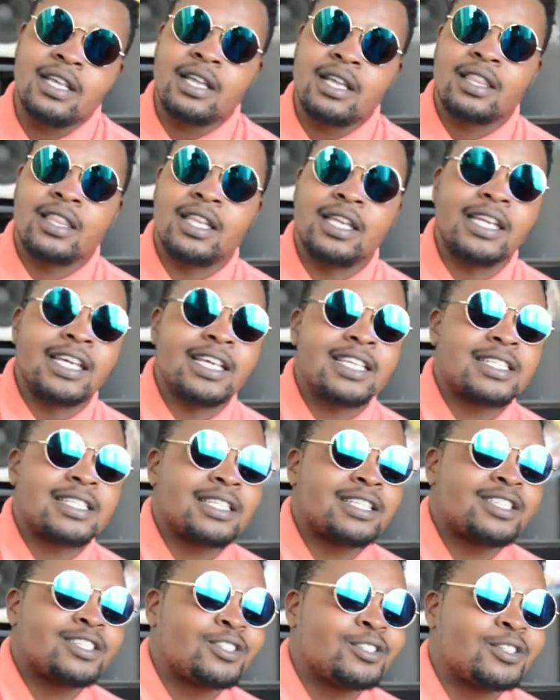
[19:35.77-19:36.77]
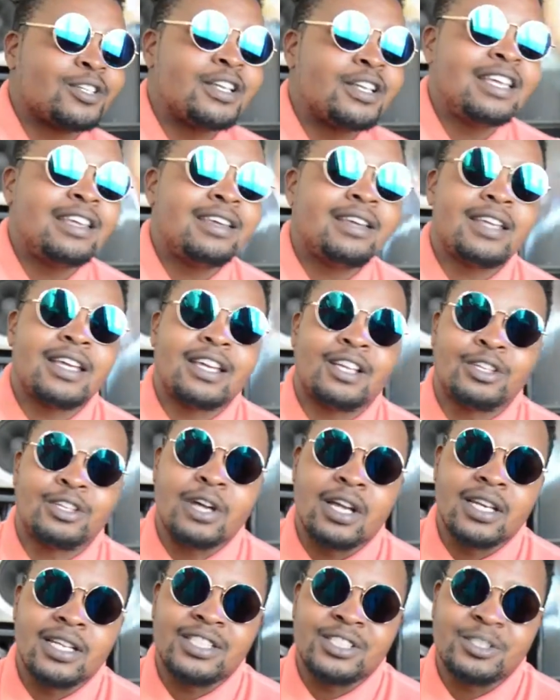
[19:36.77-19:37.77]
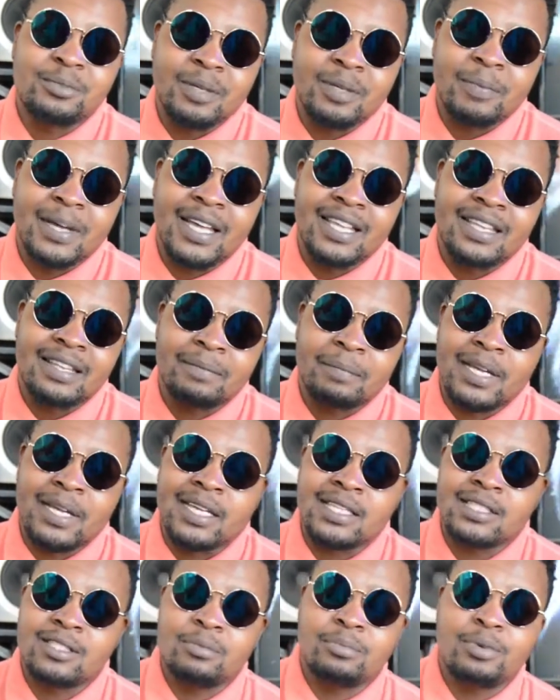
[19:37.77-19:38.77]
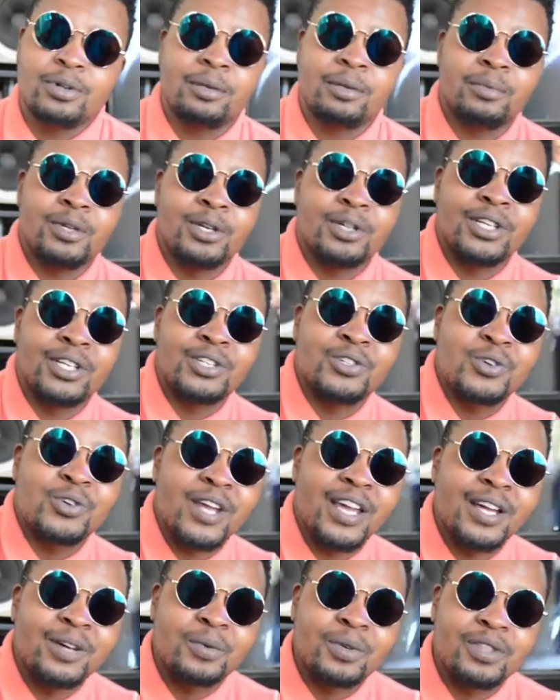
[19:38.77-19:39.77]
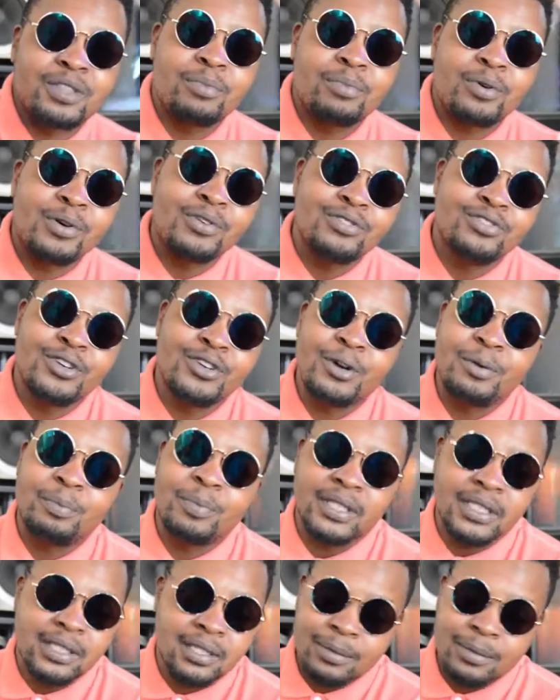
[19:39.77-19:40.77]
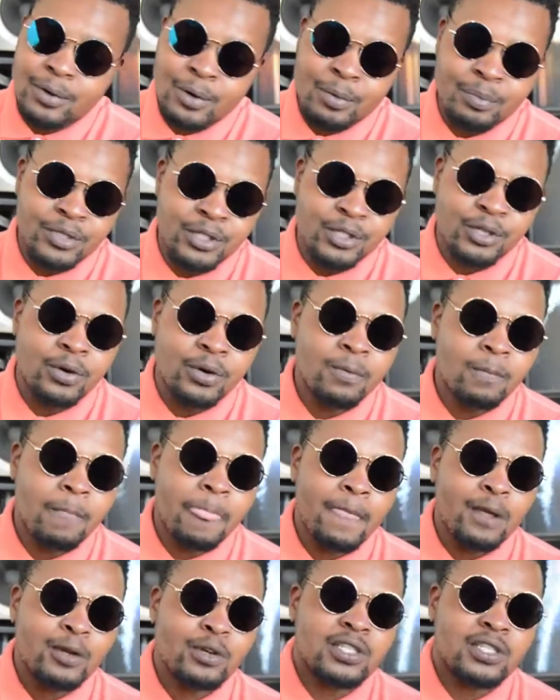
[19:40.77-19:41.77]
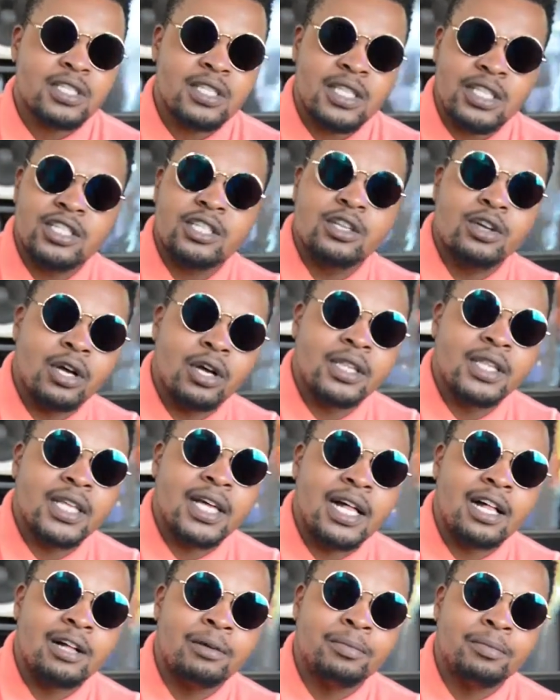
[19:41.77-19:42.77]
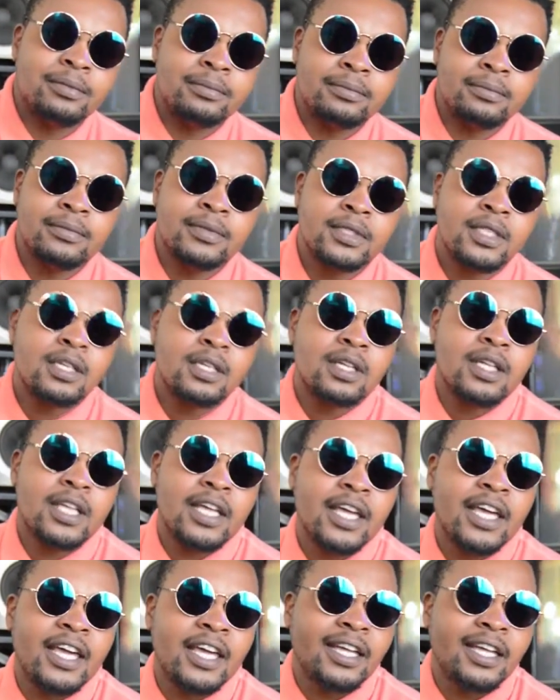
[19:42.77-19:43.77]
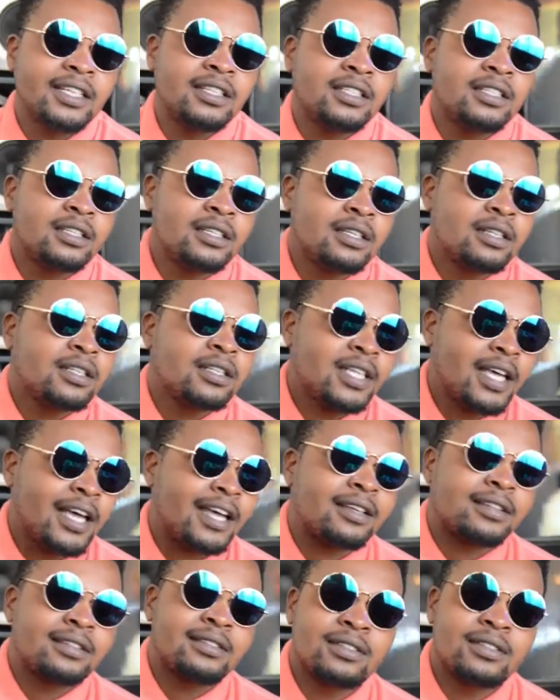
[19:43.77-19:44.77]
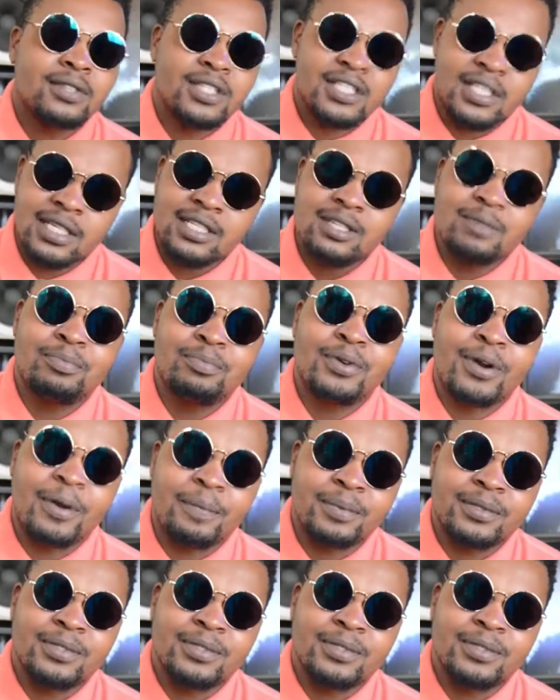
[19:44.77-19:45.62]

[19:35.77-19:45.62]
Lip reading: the niggas actually acknowledged me by actually putting me on the track with Proverb and Kabomi, you know, because it's actually on the album. And yeah, it was actually proper.